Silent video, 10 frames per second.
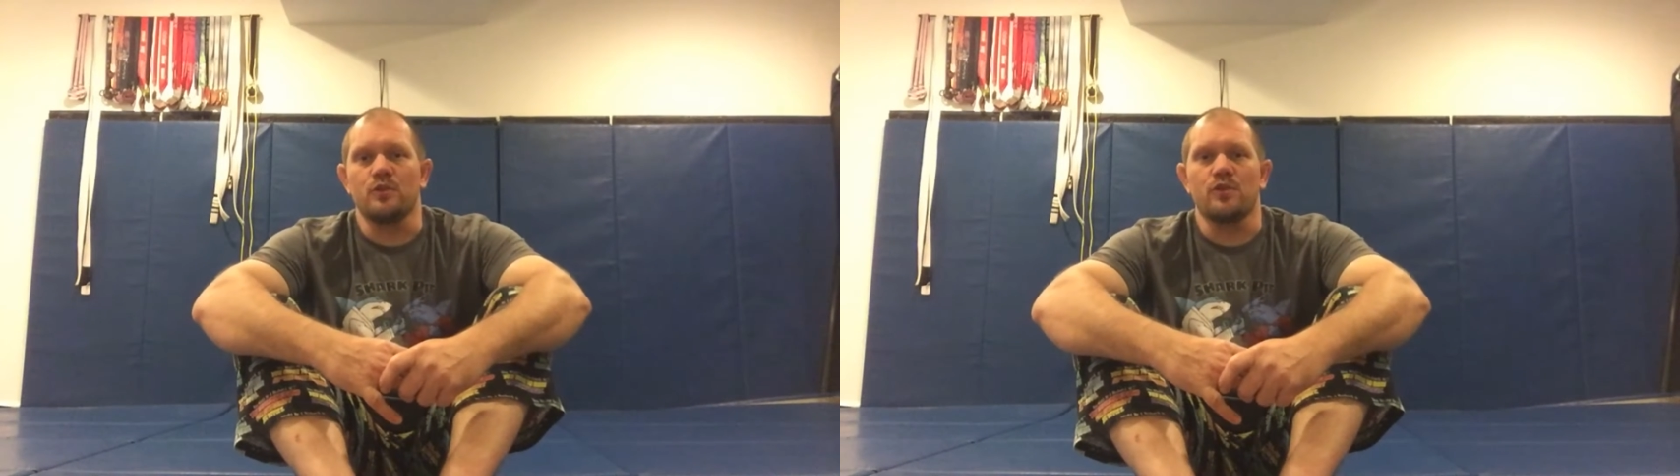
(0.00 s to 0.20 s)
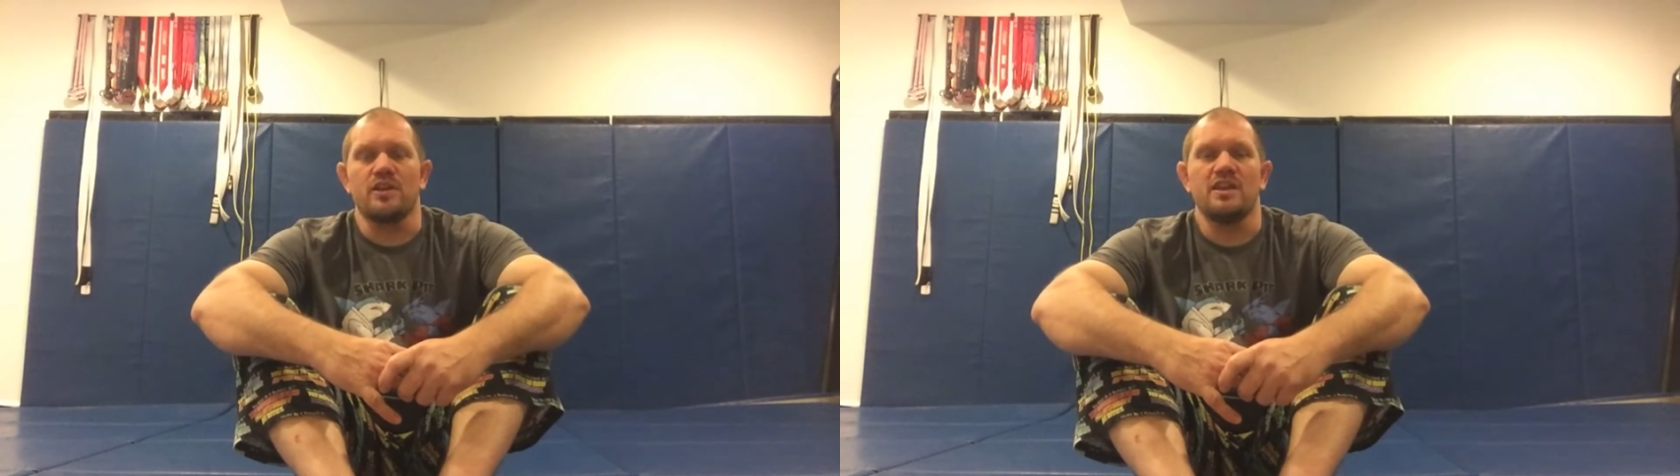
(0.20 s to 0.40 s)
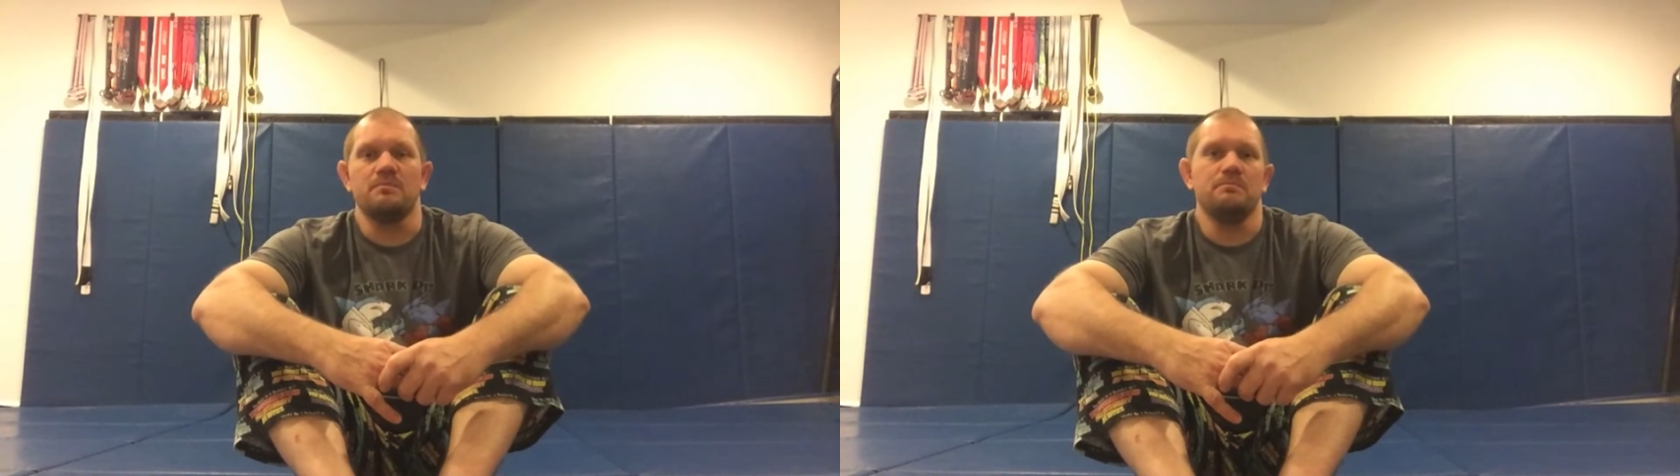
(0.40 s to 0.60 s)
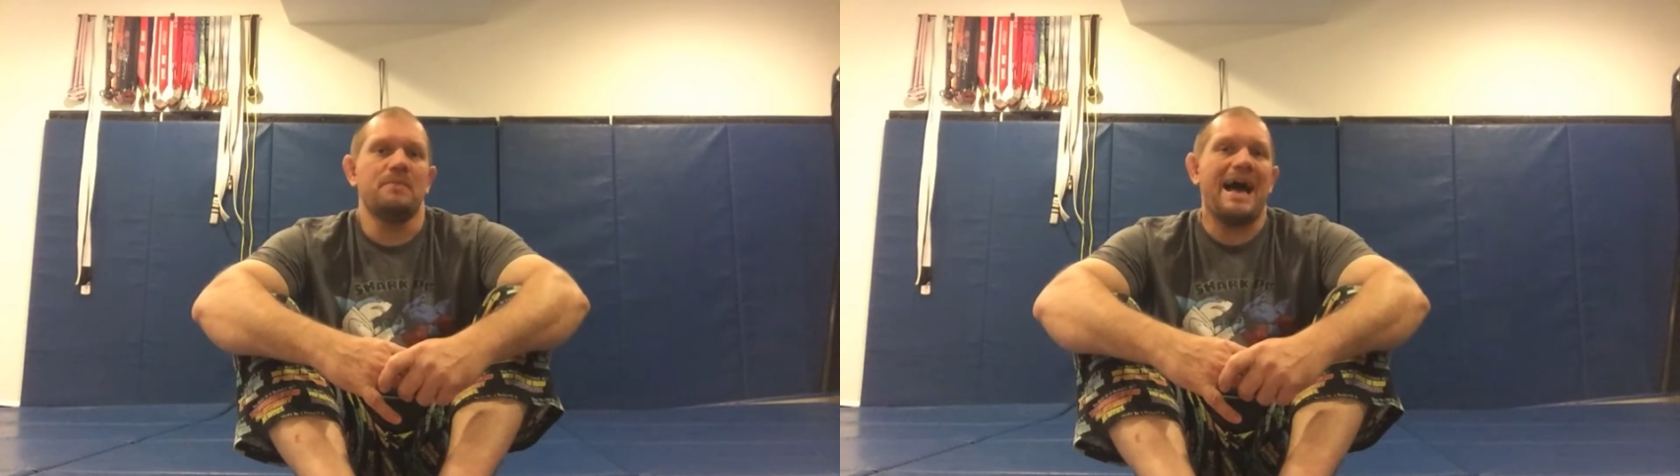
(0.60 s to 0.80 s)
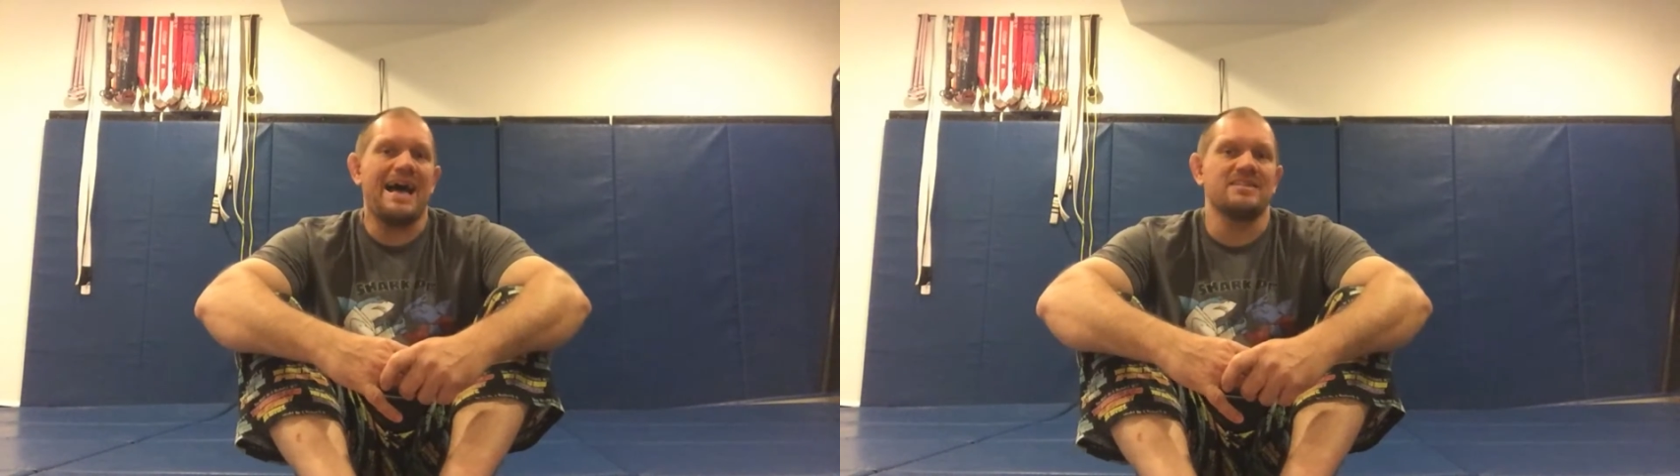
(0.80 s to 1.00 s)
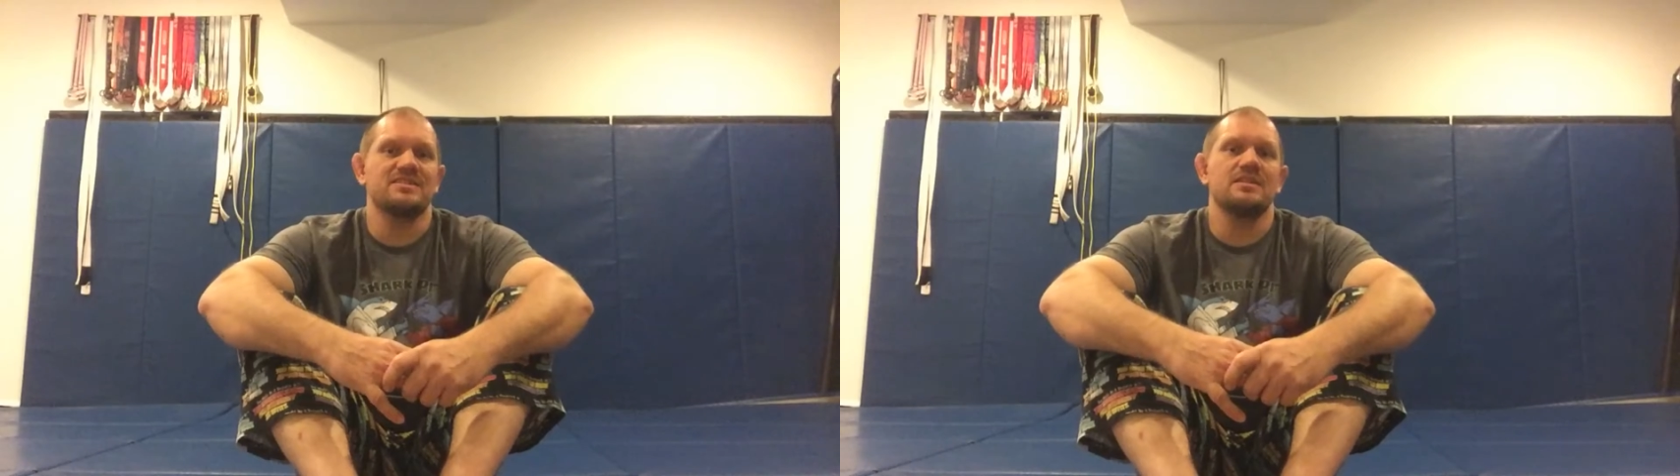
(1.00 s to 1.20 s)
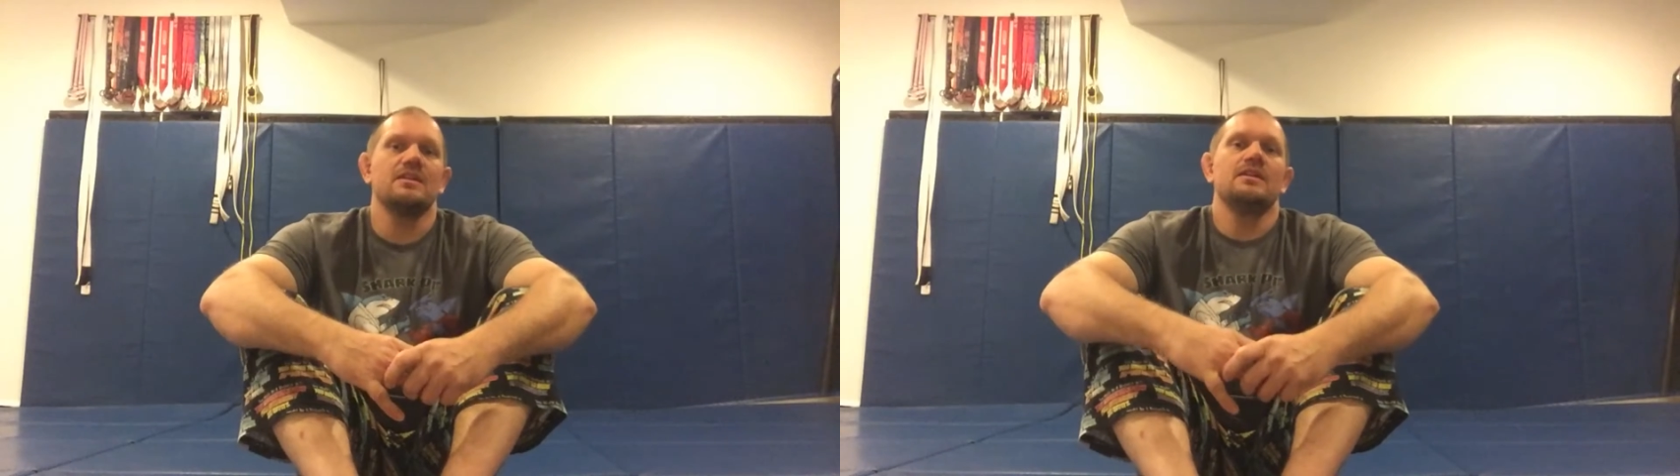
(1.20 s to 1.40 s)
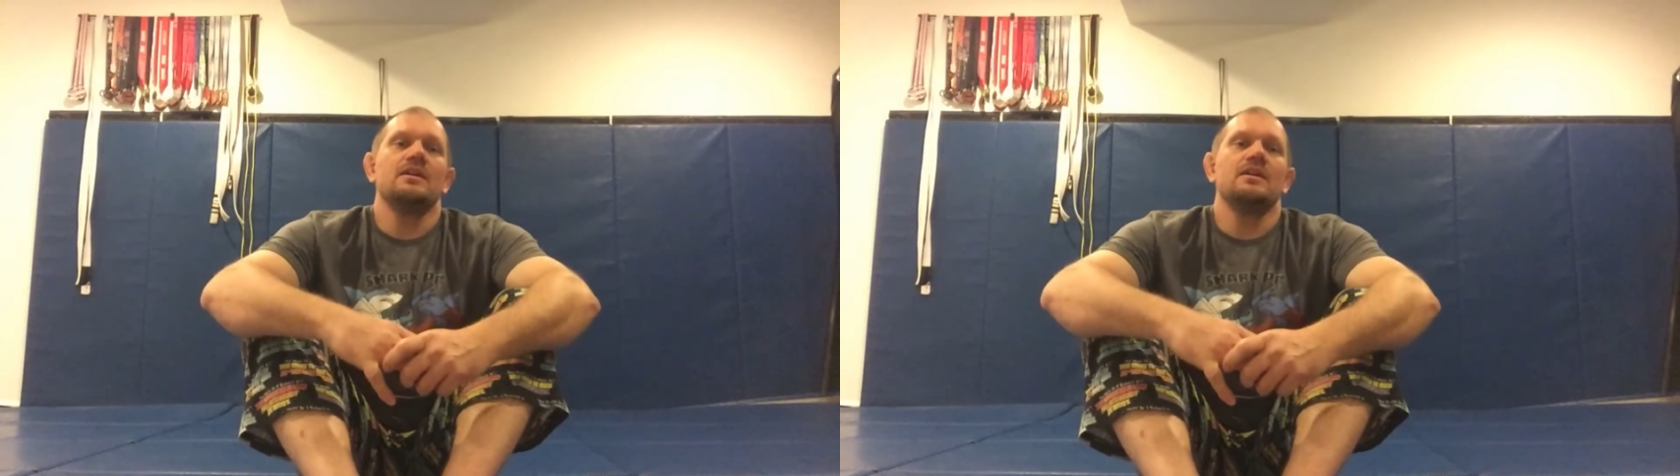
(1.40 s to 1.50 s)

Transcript: in order to get past